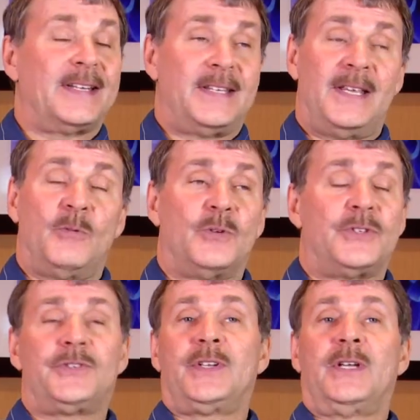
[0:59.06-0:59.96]
it
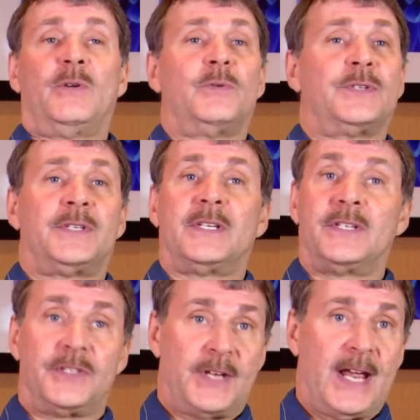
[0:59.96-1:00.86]
was a
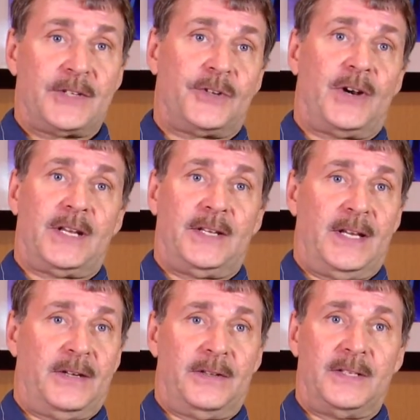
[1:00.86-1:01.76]
disaster at the
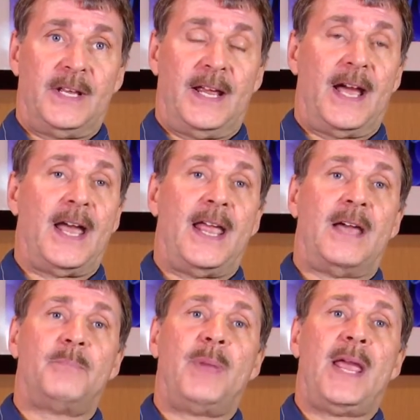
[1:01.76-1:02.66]
end of the day. I
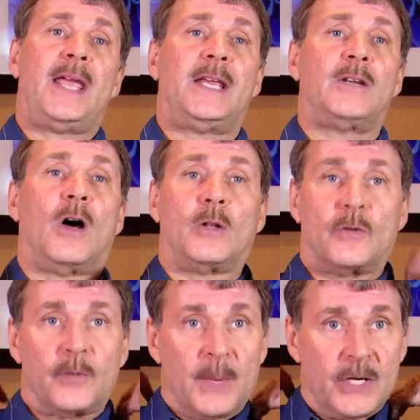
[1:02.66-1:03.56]
had pain all over my